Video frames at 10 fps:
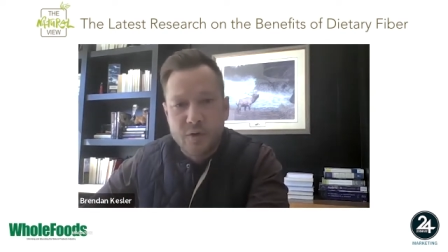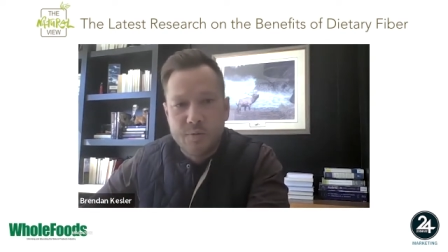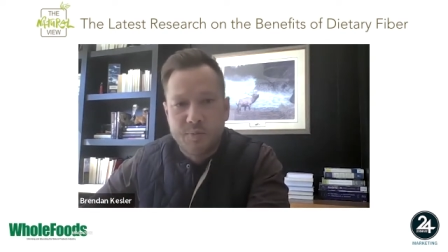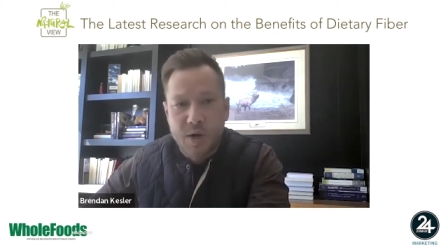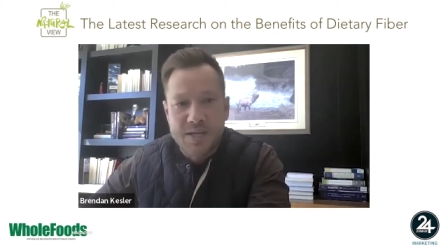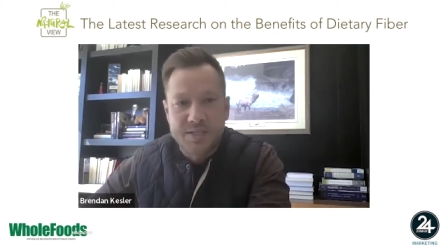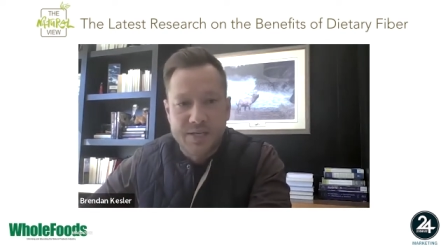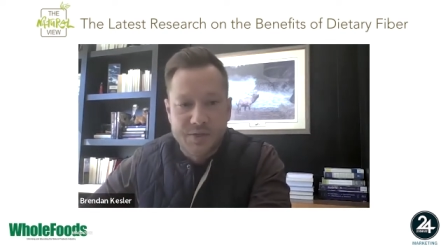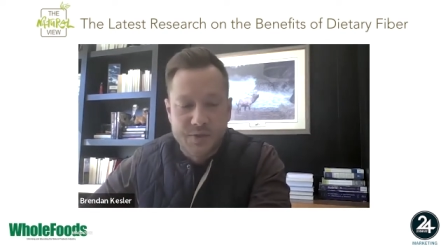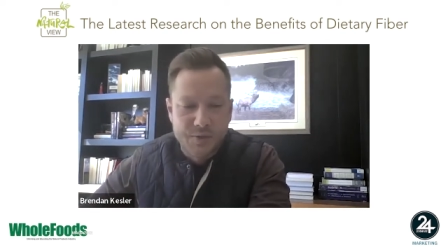food
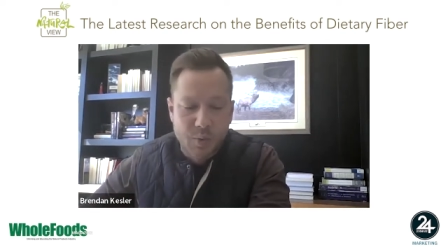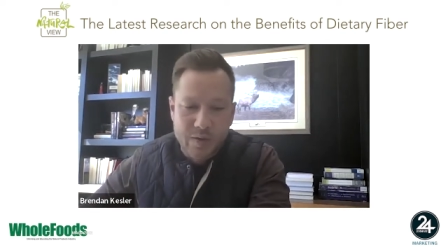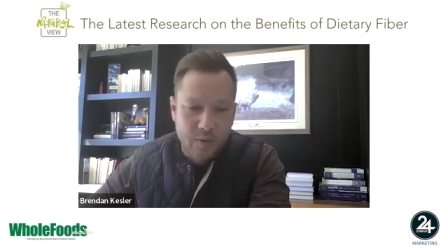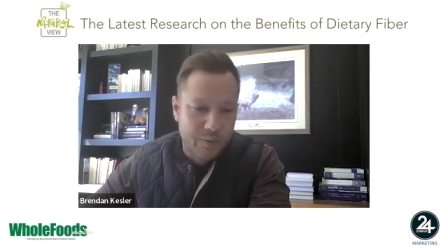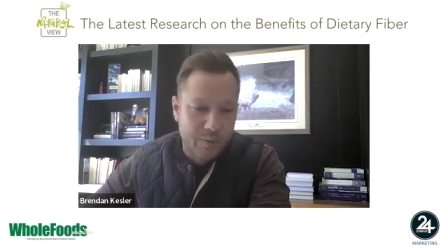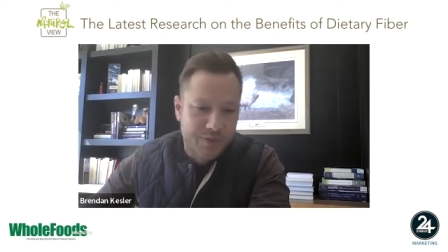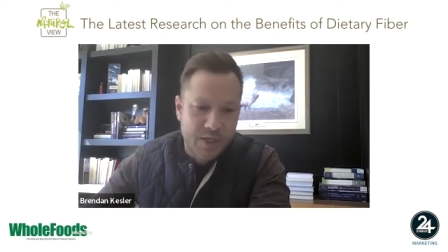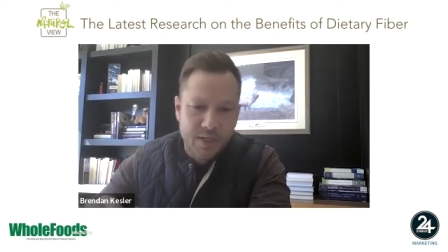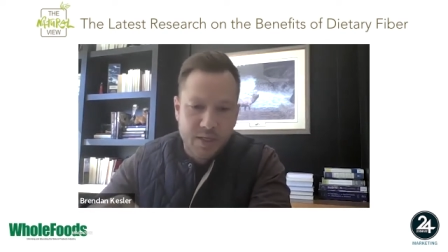processors, whether it was